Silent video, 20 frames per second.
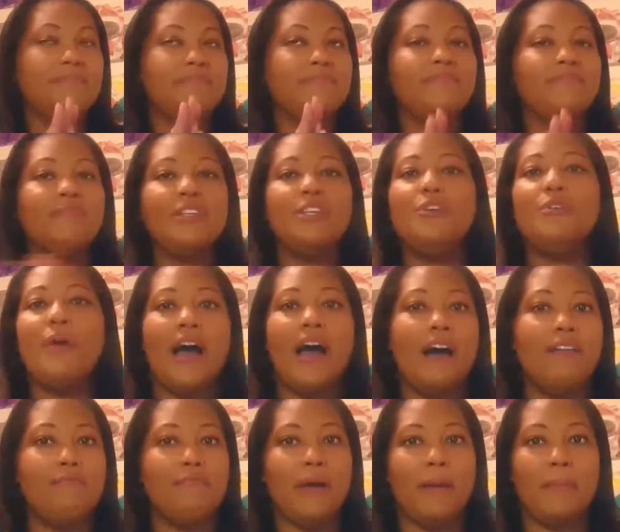you
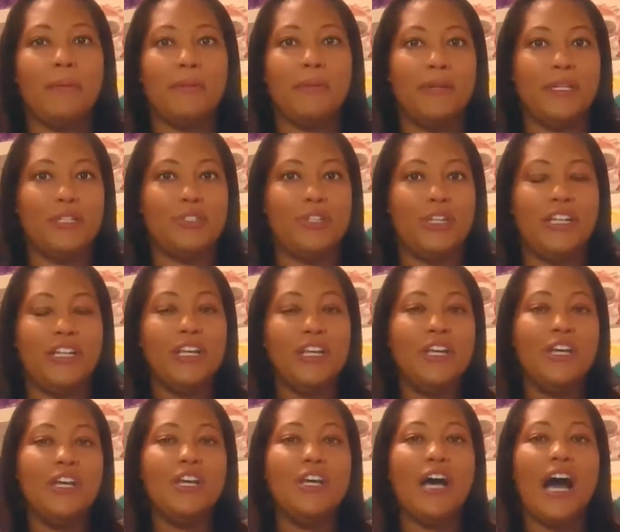have my permission.
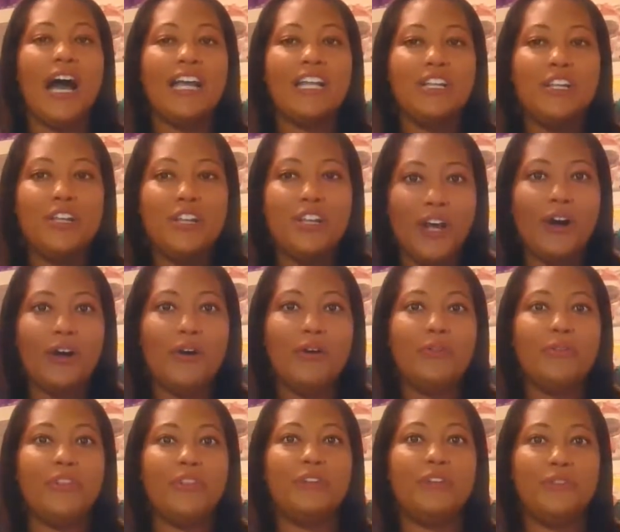I know
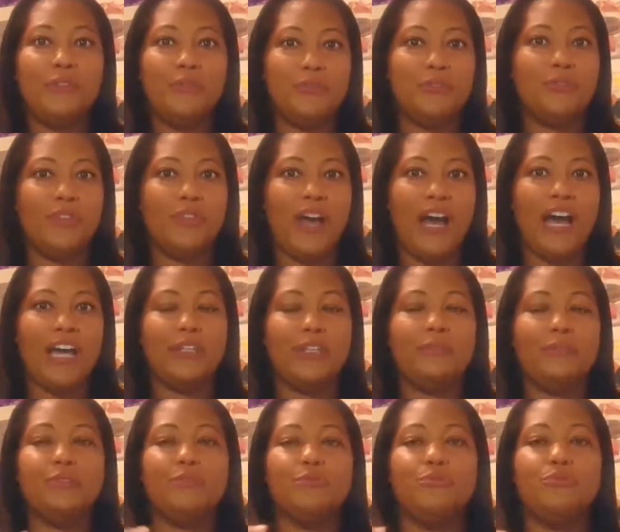that if you do that, you
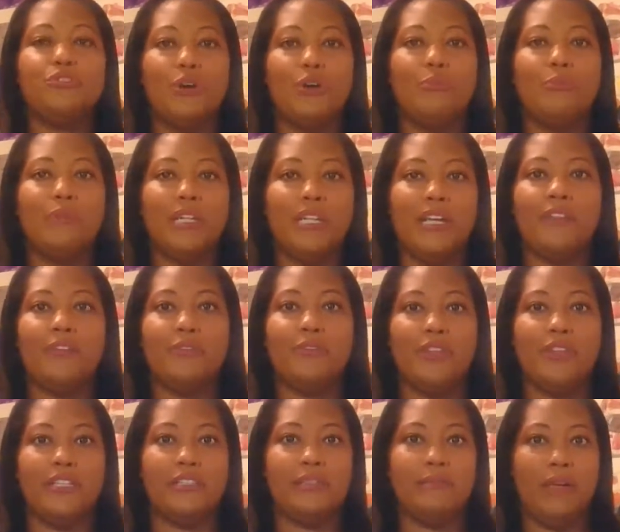do so many other
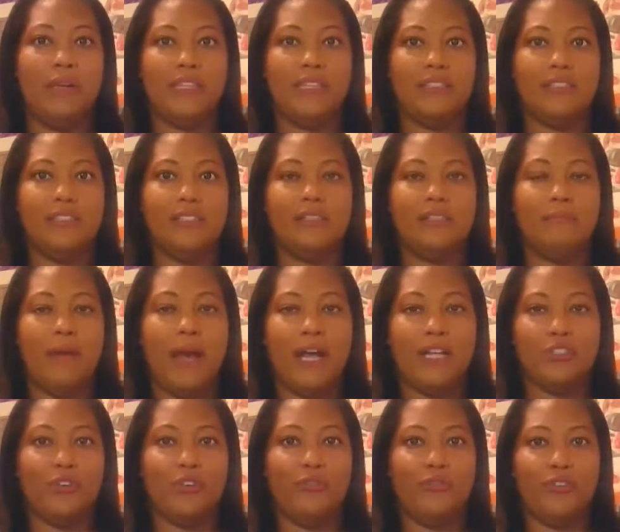things to make the season
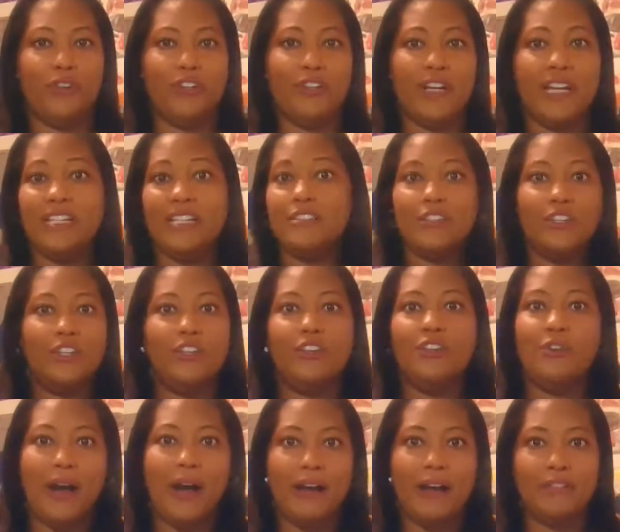magical for your kids. You
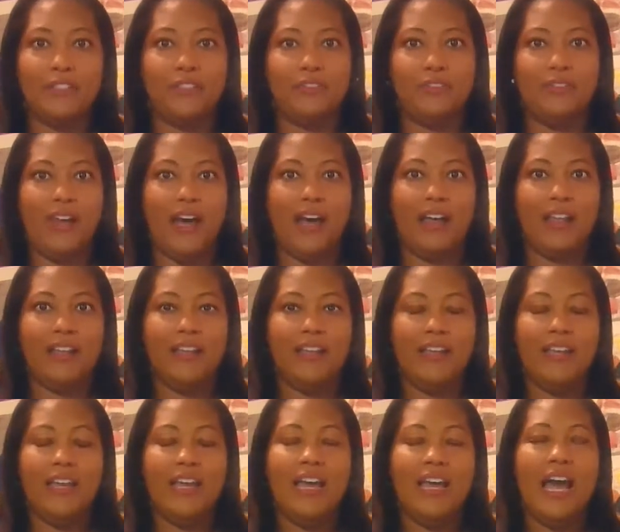don't have to do that.
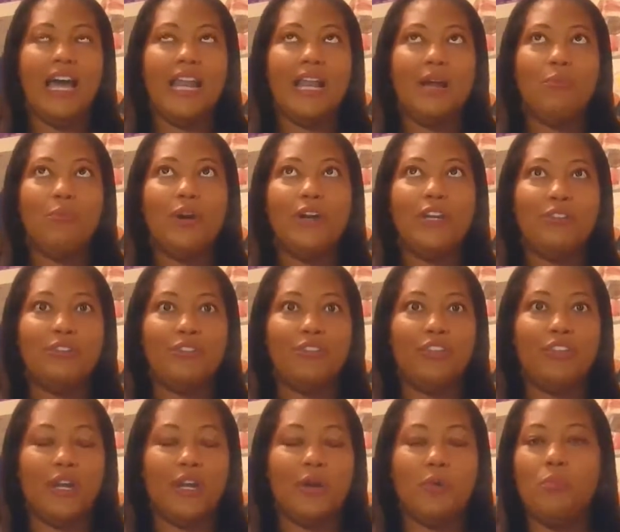And I want you to
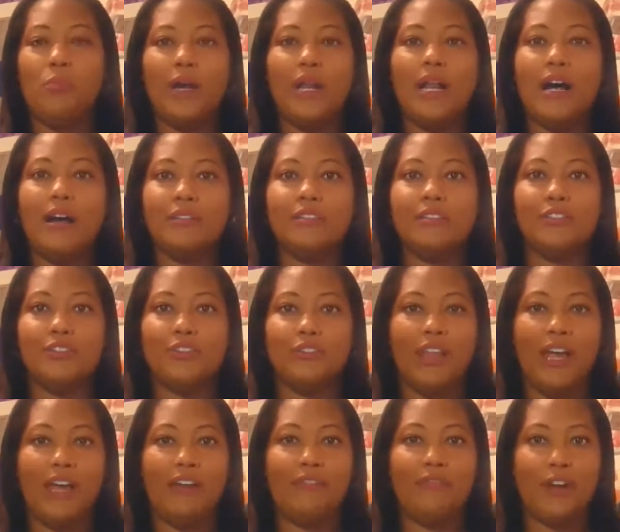think, what else in your
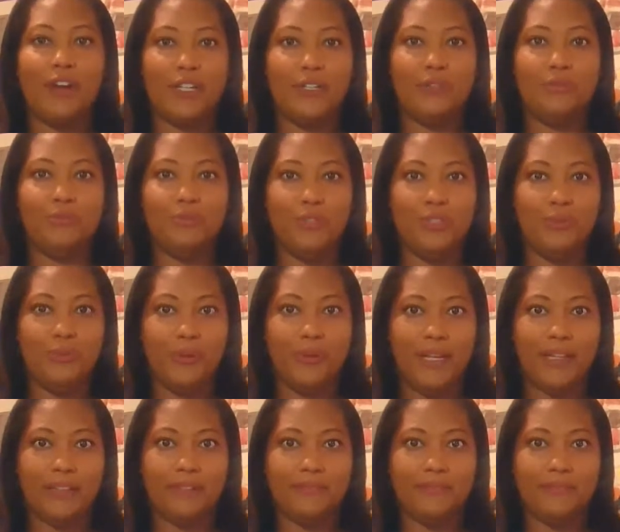life are you doing